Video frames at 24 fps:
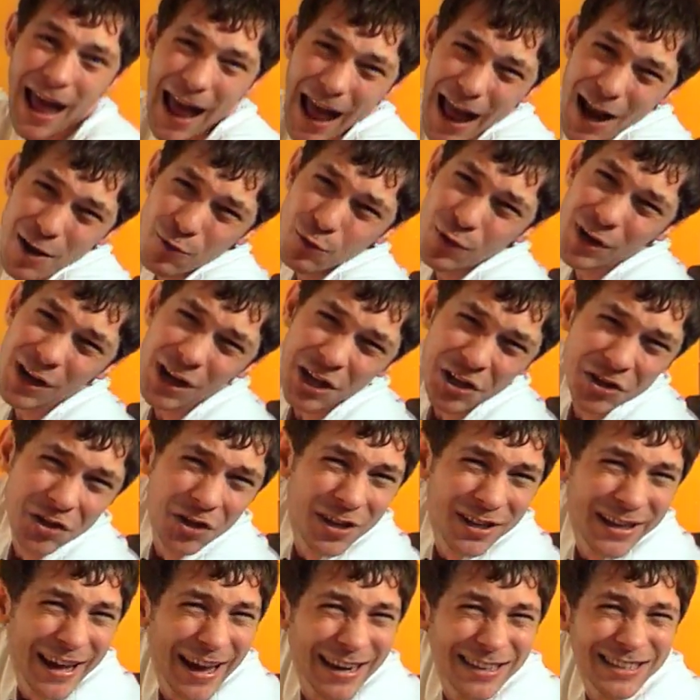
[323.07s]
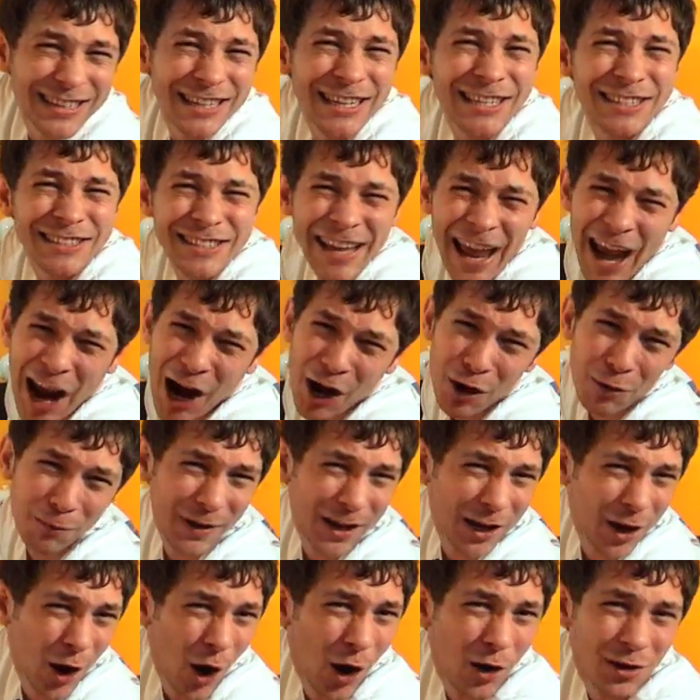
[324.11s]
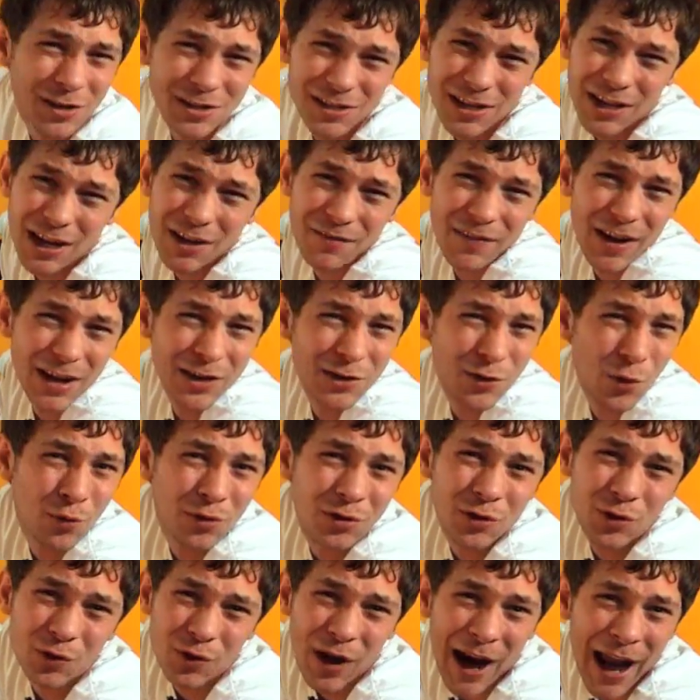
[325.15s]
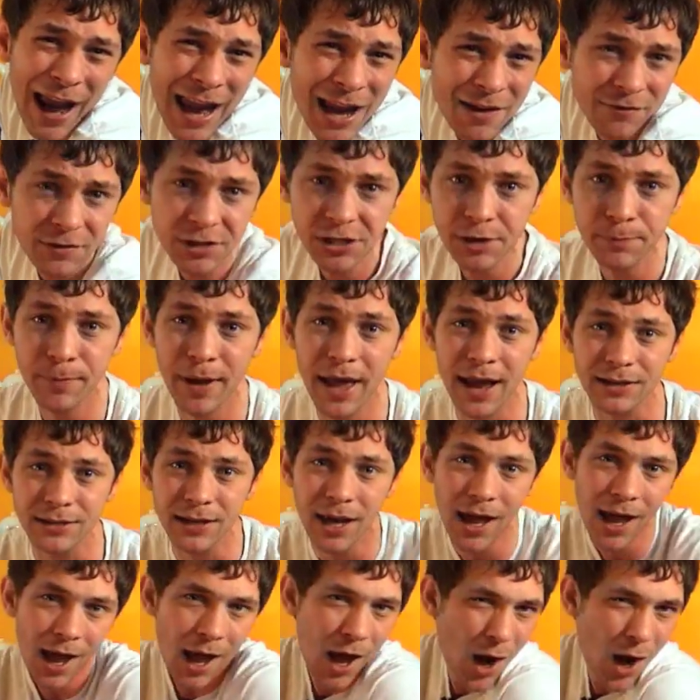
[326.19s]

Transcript: I really do get terribly carsick if I don't drive, she begged.